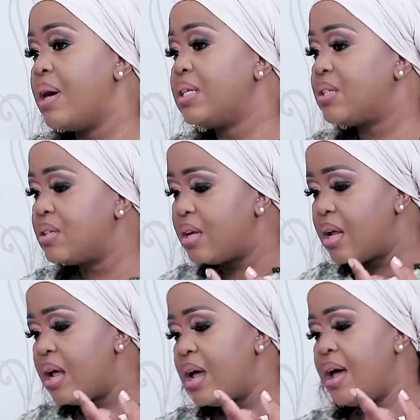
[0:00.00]
But
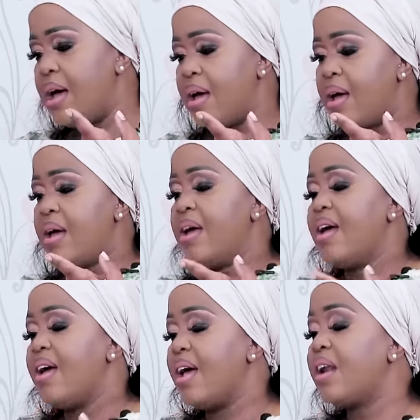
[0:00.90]
re
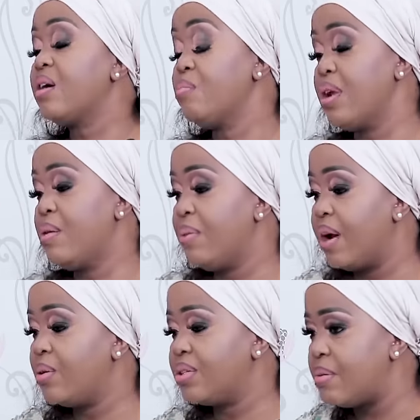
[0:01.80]
ke boela
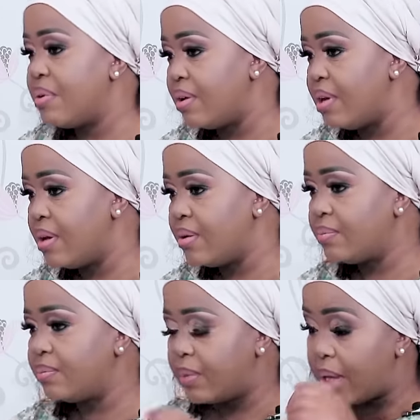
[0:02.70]
morago
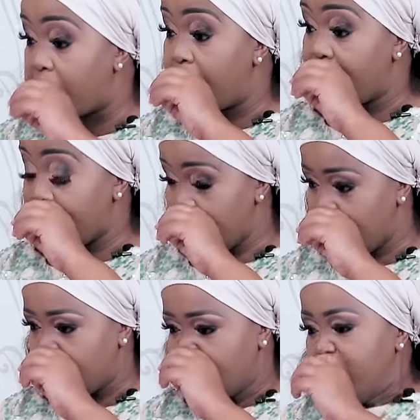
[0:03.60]
tabeng ya
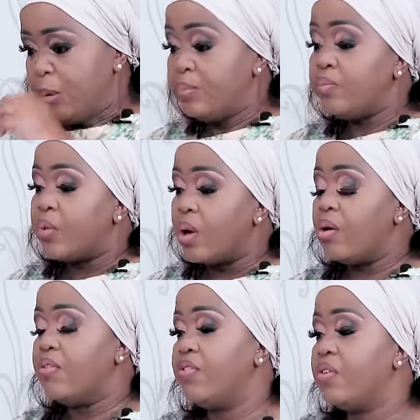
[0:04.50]
pain
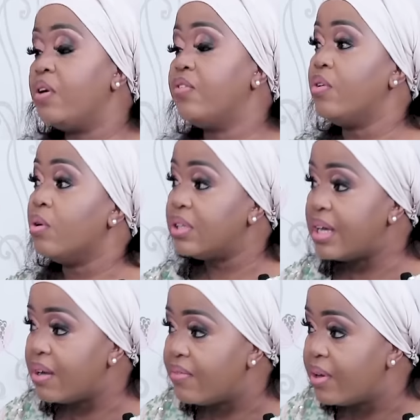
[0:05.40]
of not
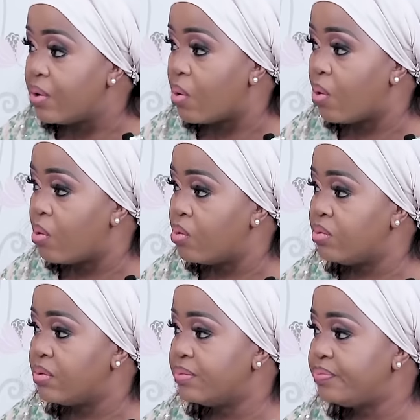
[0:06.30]
having your
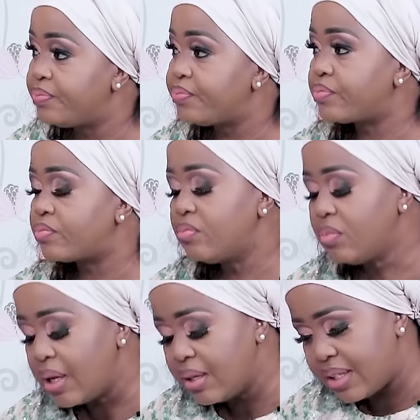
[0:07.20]
own
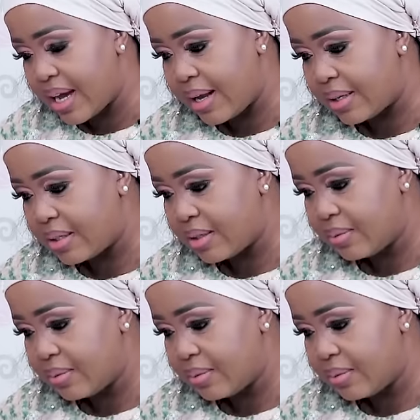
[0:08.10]
child.